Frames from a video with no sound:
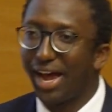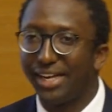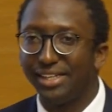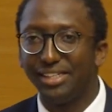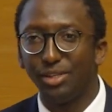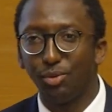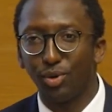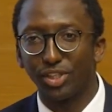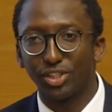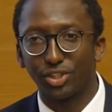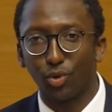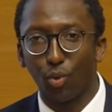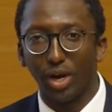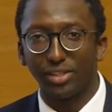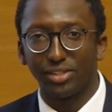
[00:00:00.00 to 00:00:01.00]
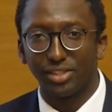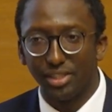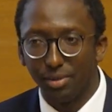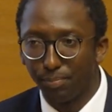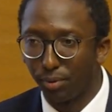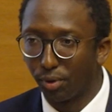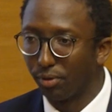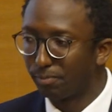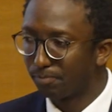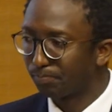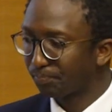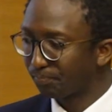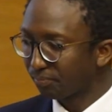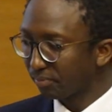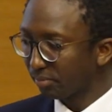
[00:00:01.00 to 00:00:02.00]
idea was quite simple,
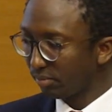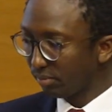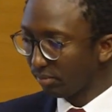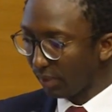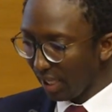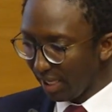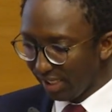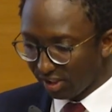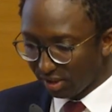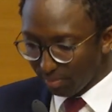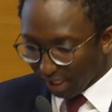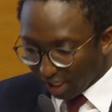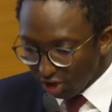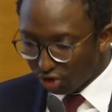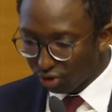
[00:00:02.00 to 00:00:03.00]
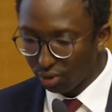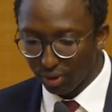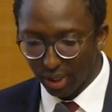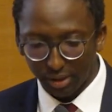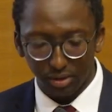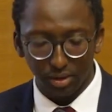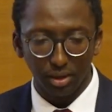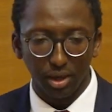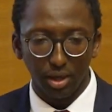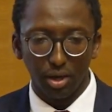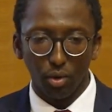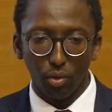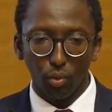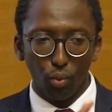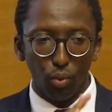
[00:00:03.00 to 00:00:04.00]
is making sure that
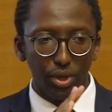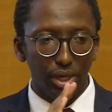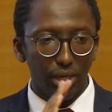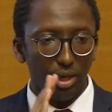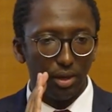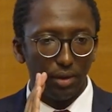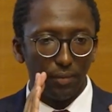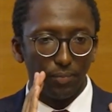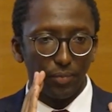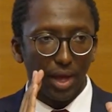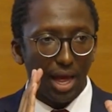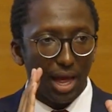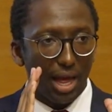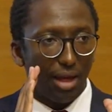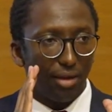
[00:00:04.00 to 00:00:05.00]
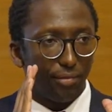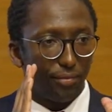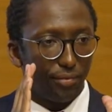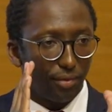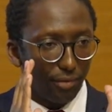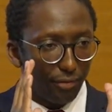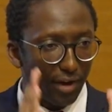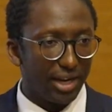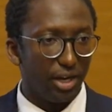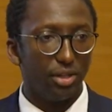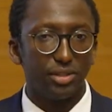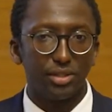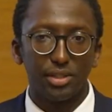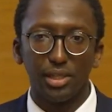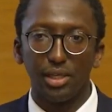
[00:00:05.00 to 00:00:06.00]
we have
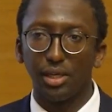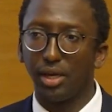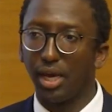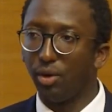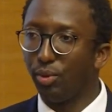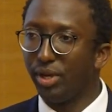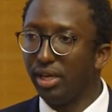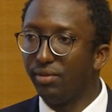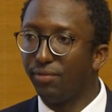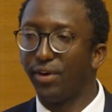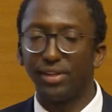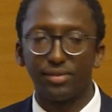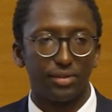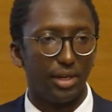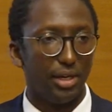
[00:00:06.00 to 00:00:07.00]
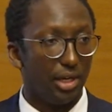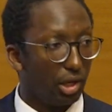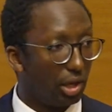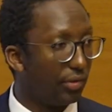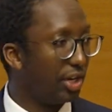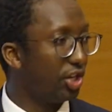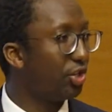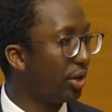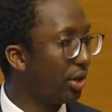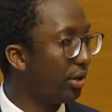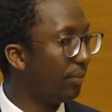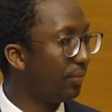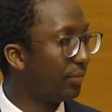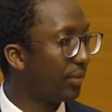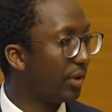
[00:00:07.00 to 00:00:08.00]
financing and we invest in innovation,
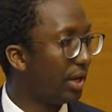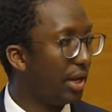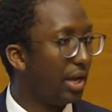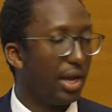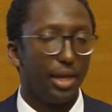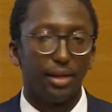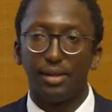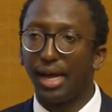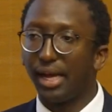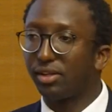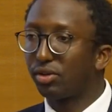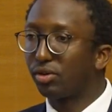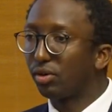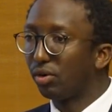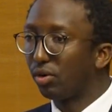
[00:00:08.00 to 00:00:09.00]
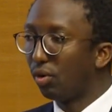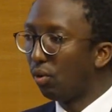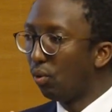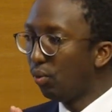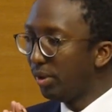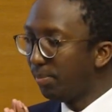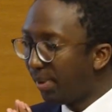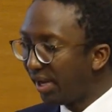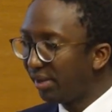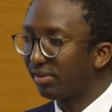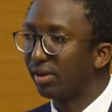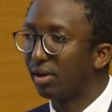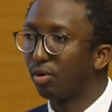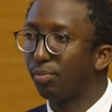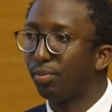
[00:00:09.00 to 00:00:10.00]
that we base
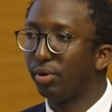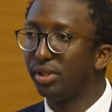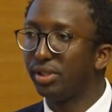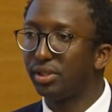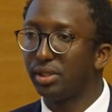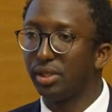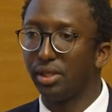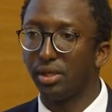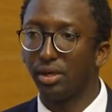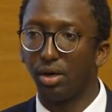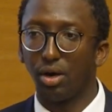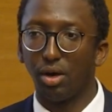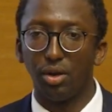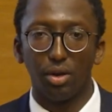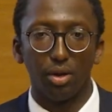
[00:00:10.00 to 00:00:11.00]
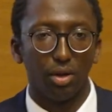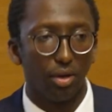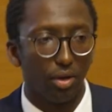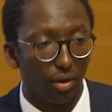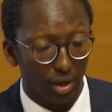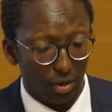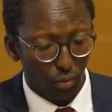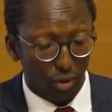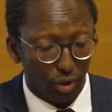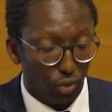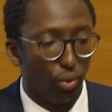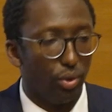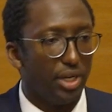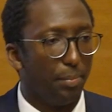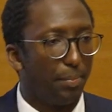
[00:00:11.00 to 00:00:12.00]
our policy on, and we
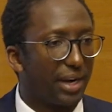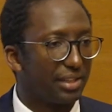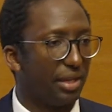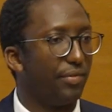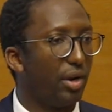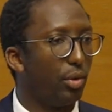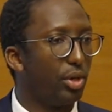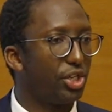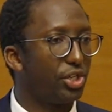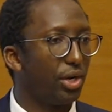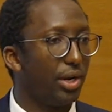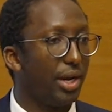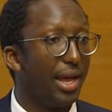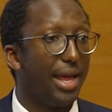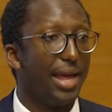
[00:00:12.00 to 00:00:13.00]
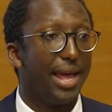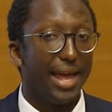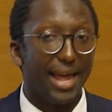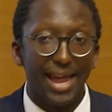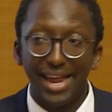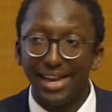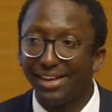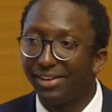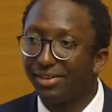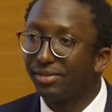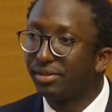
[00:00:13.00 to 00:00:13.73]
do impact evaluation, and